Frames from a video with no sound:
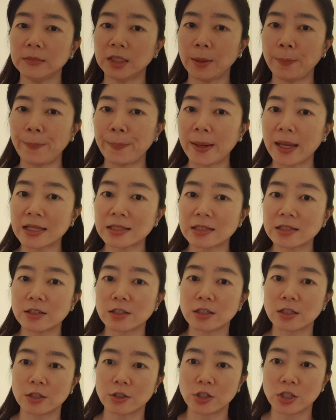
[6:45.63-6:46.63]
The
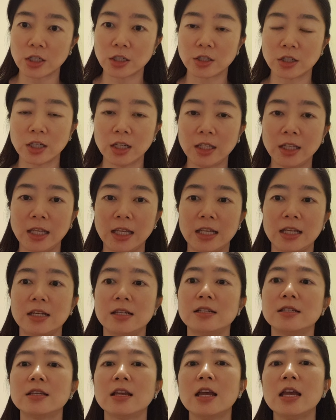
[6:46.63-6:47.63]
best suggestion
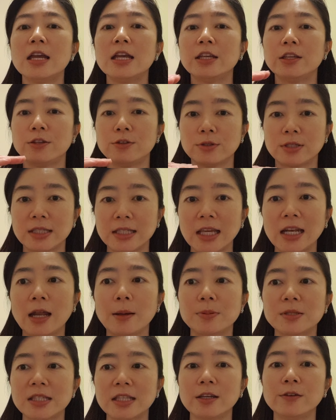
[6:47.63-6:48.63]
is you set
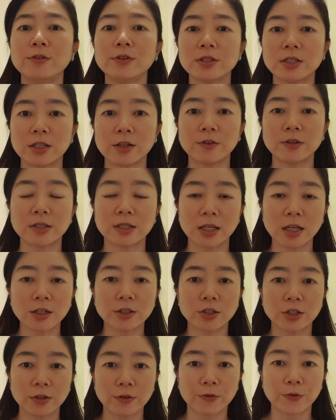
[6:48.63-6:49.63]
up several
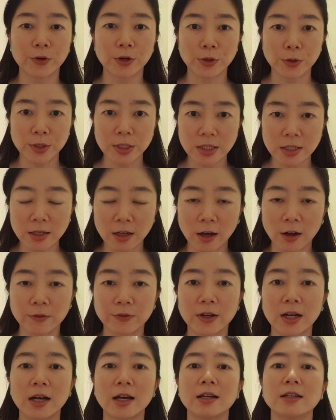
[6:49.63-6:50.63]
sections for
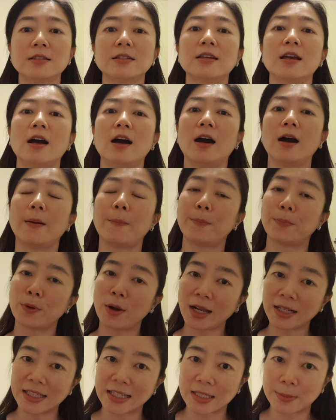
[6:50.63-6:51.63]
yourself as a
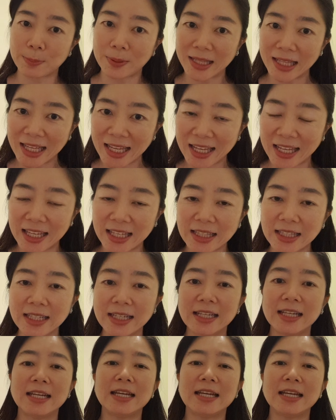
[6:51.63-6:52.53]
practice plan